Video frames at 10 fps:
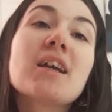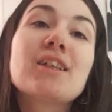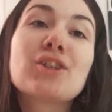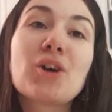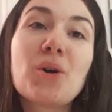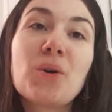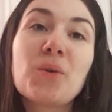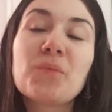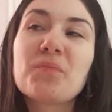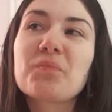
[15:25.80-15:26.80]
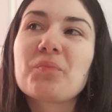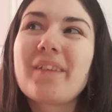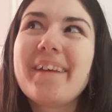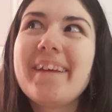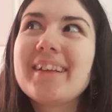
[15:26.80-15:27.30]
So,
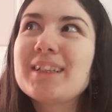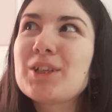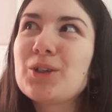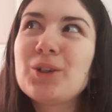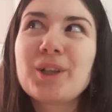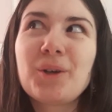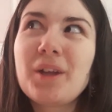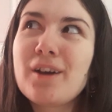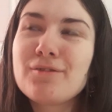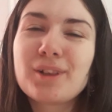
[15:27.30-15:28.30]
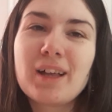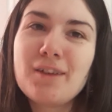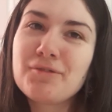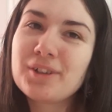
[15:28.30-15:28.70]
in this whole area of your life,